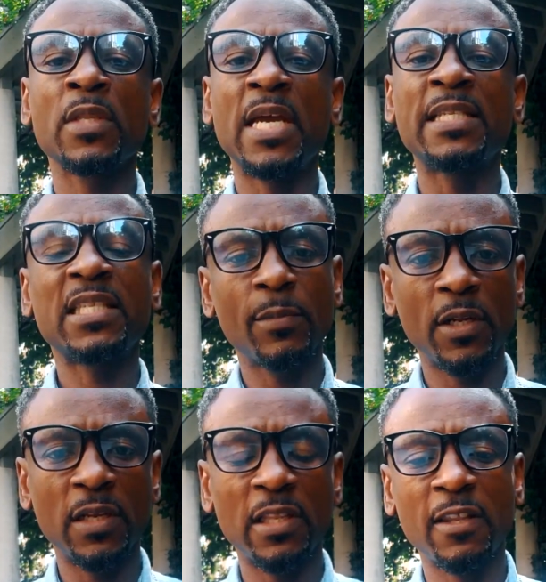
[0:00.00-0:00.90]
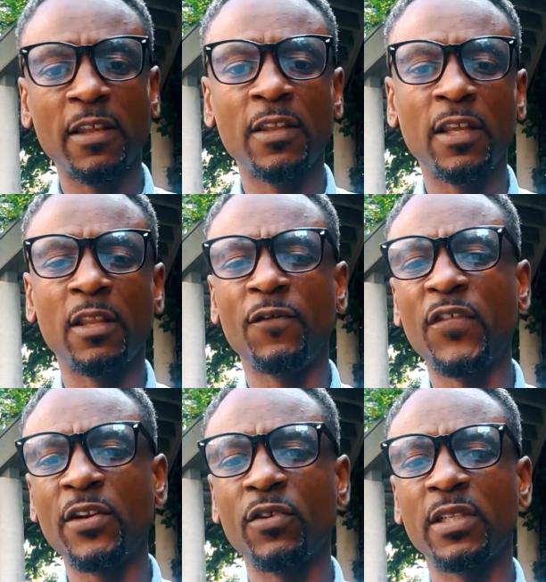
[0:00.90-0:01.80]
And similarly, the
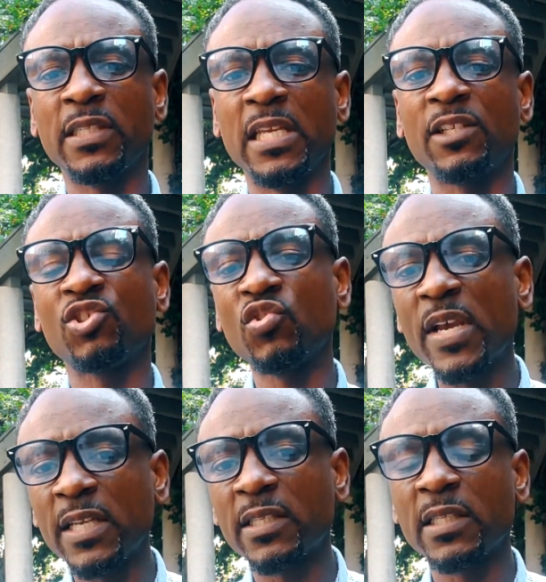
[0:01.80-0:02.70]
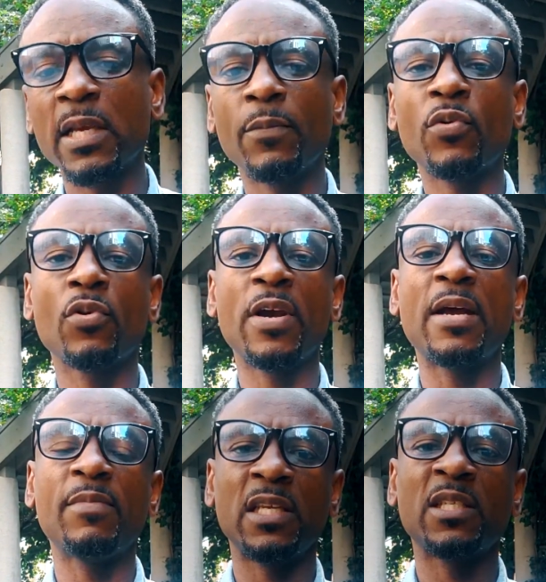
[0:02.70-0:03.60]
Federal Skilled Trades
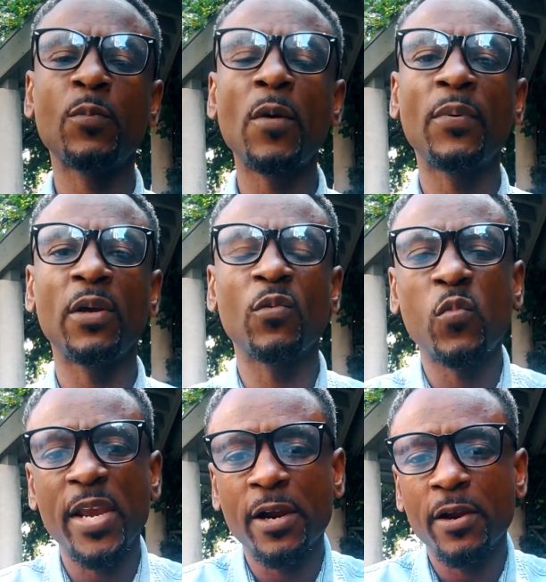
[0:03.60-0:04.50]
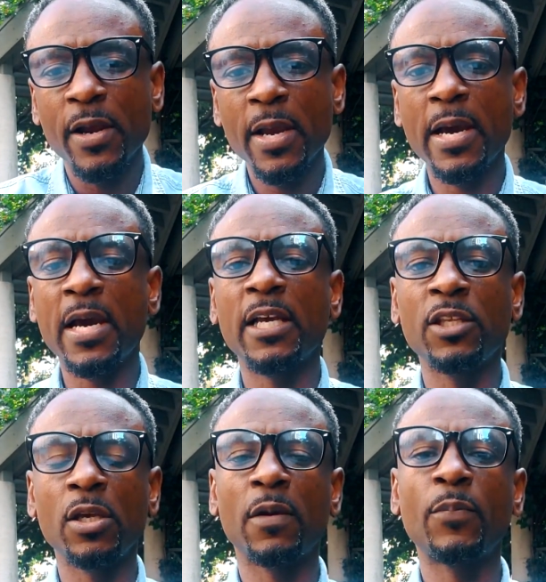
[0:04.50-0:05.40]
Program is popular where
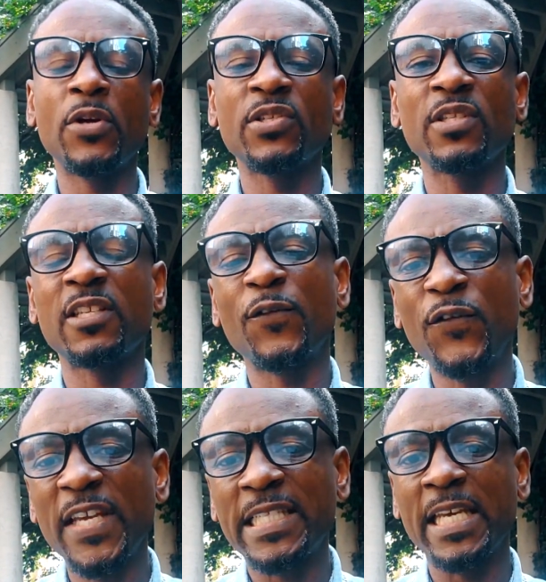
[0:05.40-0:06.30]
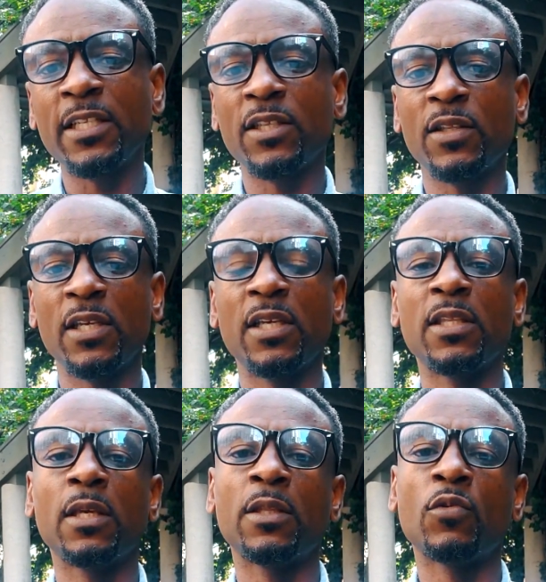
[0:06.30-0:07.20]
persons fit into
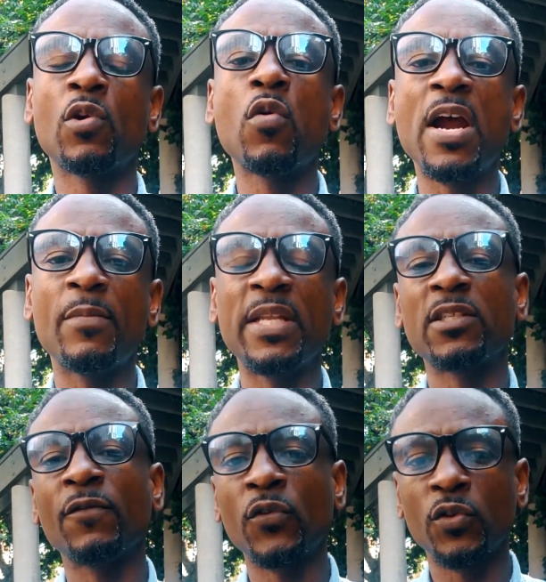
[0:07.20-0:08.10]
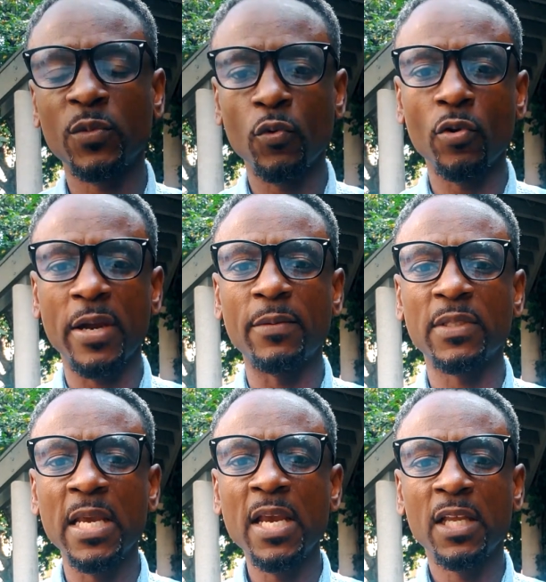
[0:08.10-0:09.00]
the requirements of those
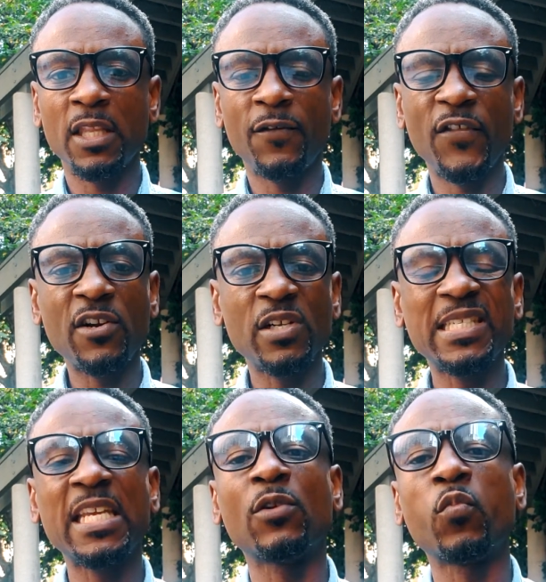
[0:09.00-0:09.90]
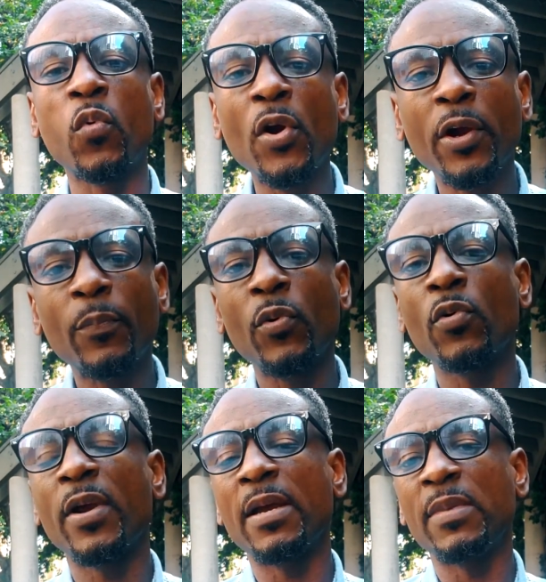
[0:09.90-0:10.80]
programs. The Federal Skilled Worker
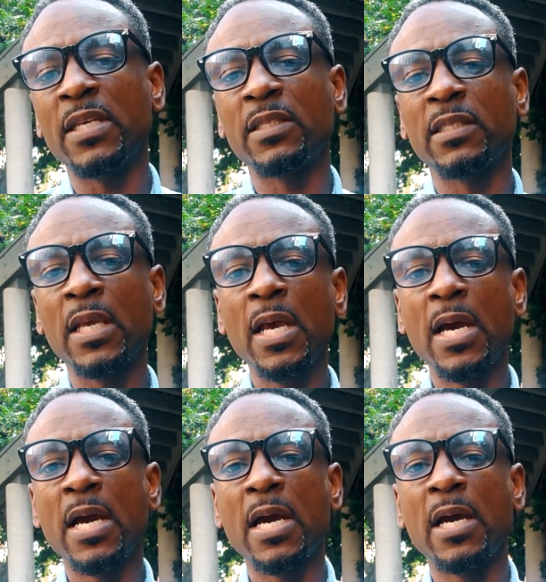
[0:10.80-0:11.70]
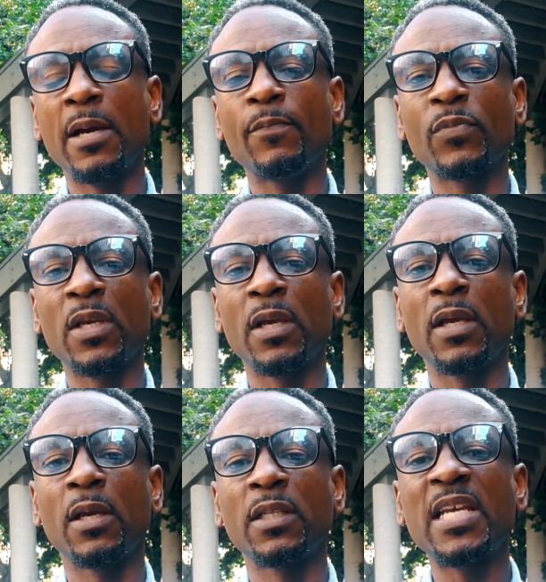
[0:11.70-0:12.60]
Program is
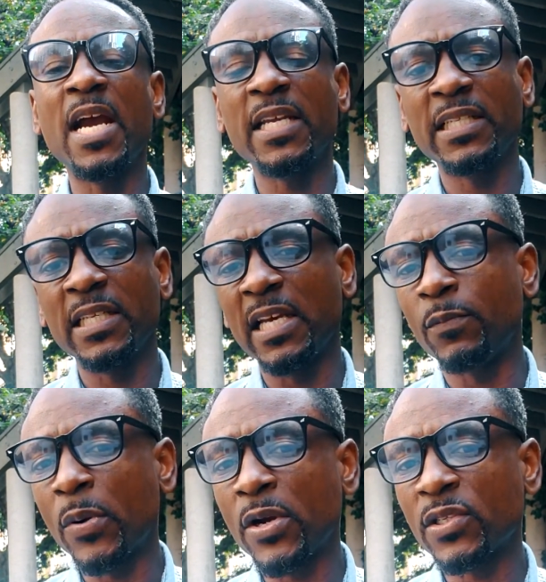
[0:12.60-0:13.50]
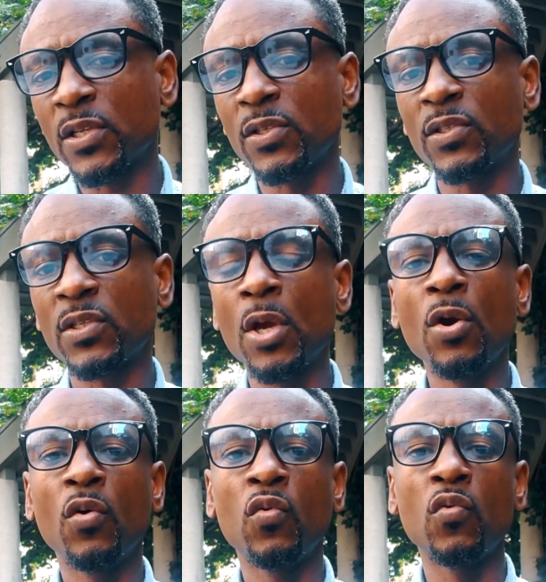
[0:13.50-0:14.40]
targeted at persons
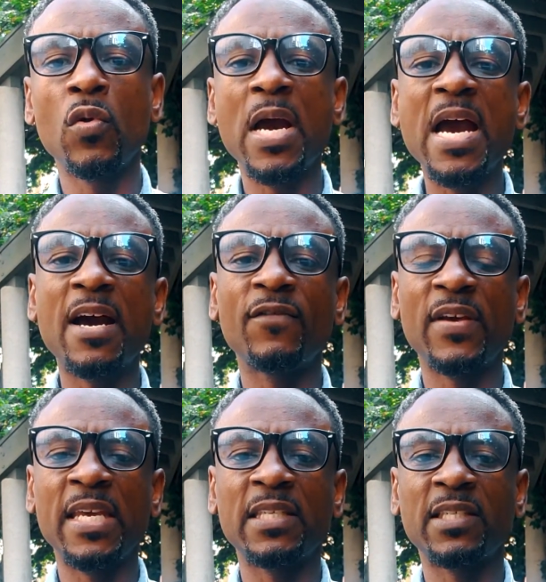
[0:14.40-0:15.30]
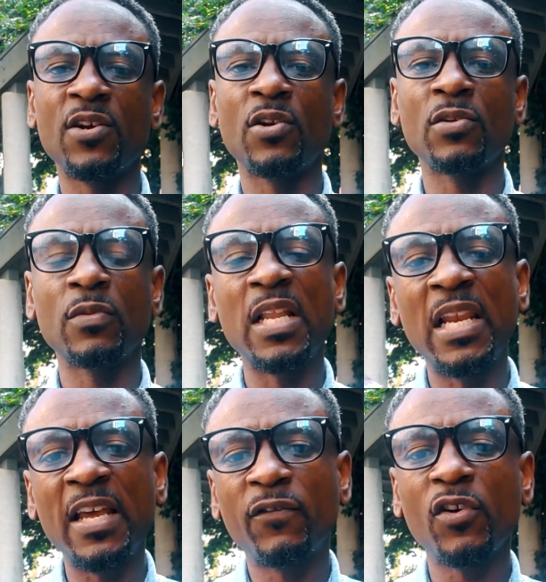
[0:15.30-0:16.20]
who have a certain
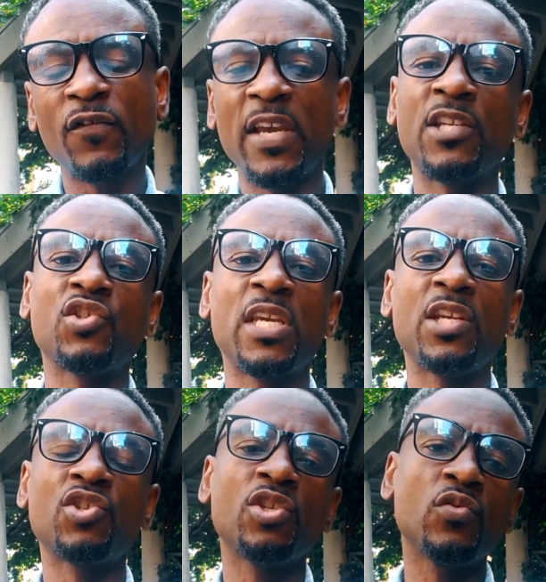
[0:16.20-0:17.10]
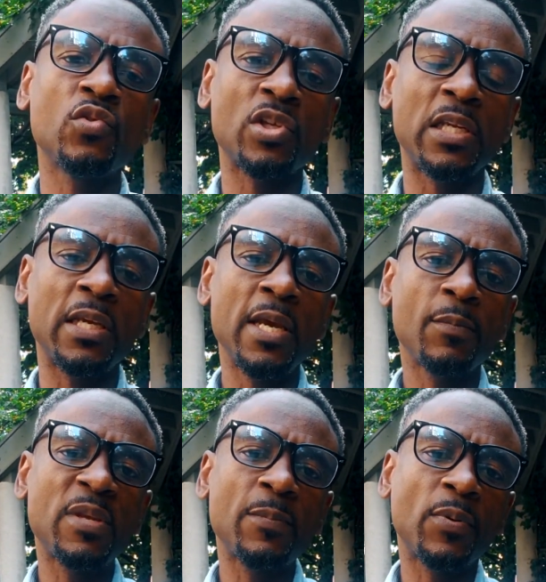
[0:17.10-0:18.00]
level of education, usually
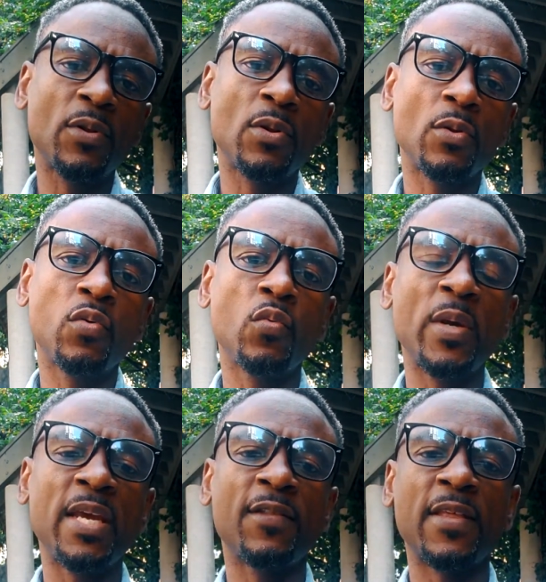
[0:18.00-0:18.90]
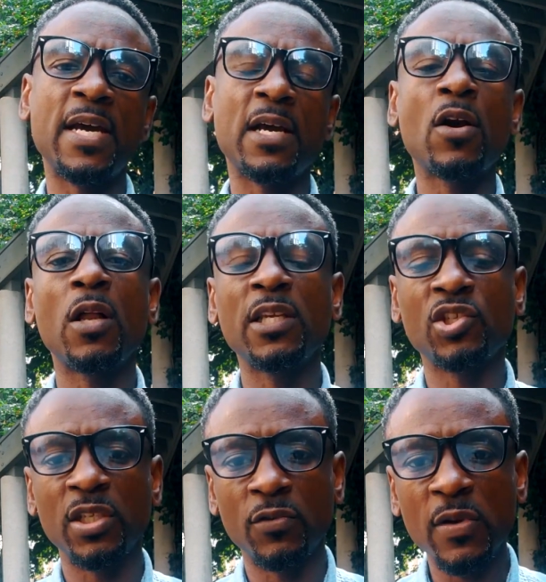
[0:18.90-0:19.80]
people who with
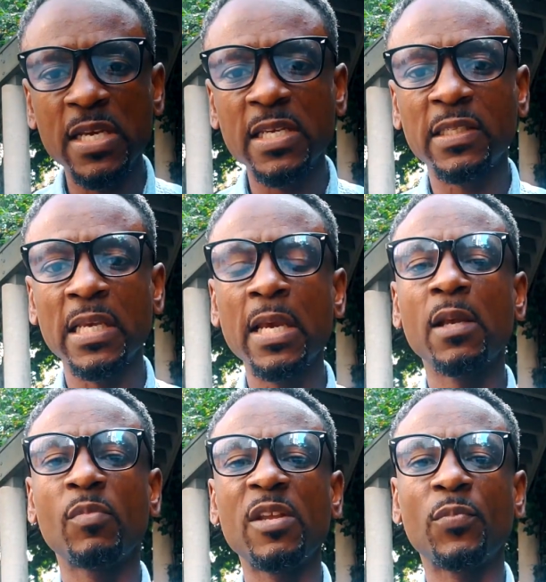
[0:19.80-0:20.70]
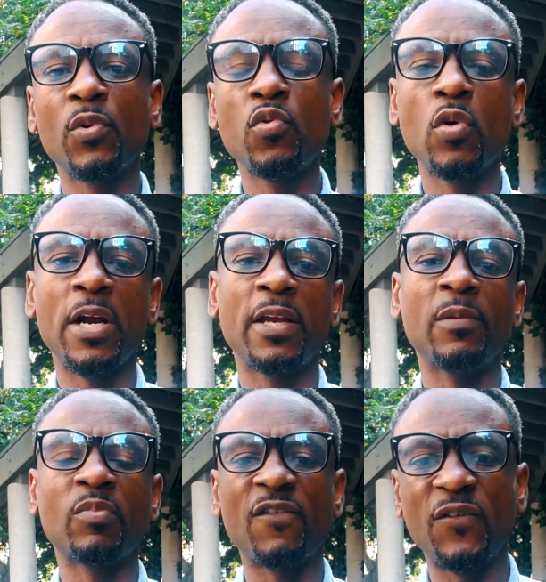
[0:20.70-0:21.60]
college degrees, people who are
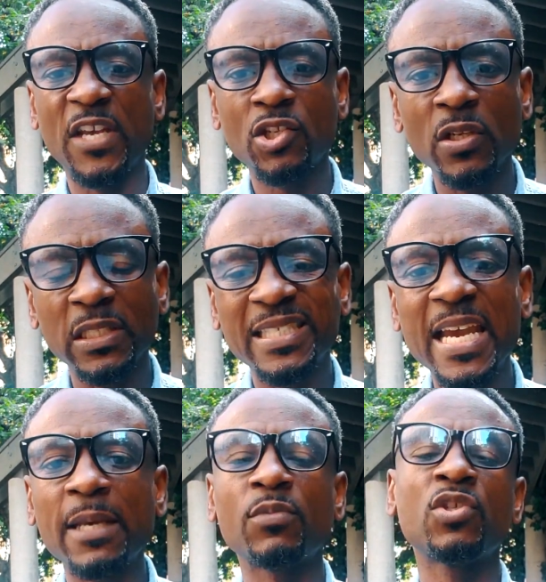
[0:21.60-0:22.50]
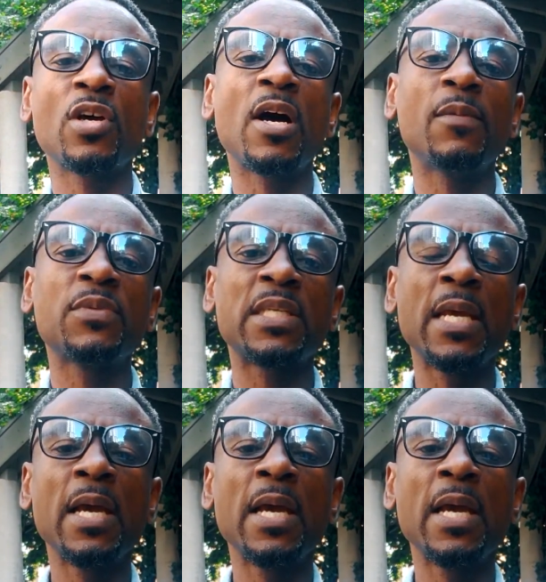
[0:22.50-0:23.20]
in professional type jobs,